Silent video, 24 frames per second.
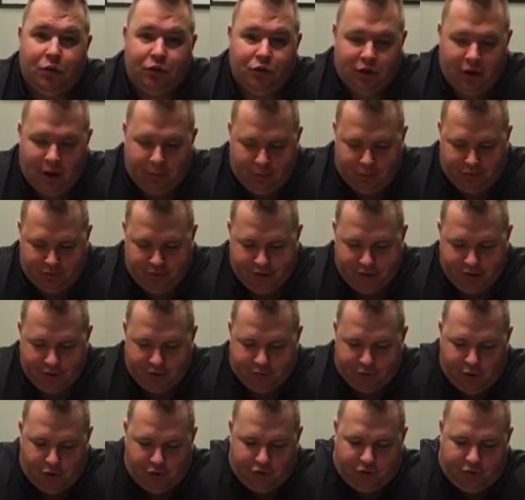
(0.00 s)
Well, there's a couple
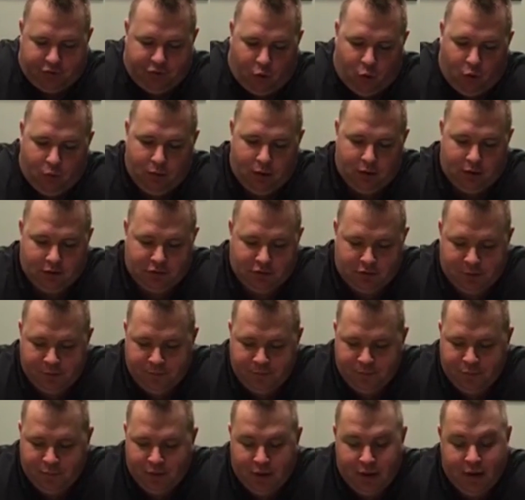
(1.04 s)
things. The first and
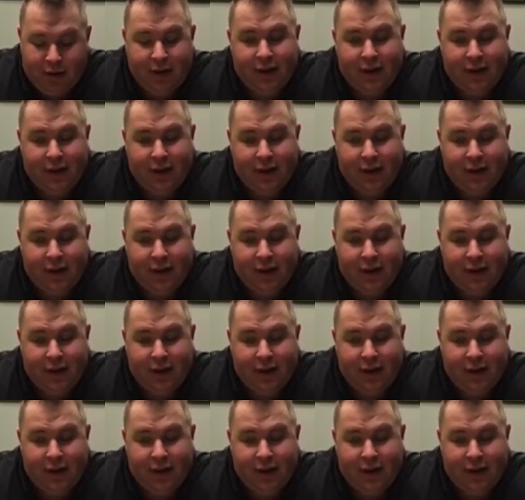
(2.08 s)
foremost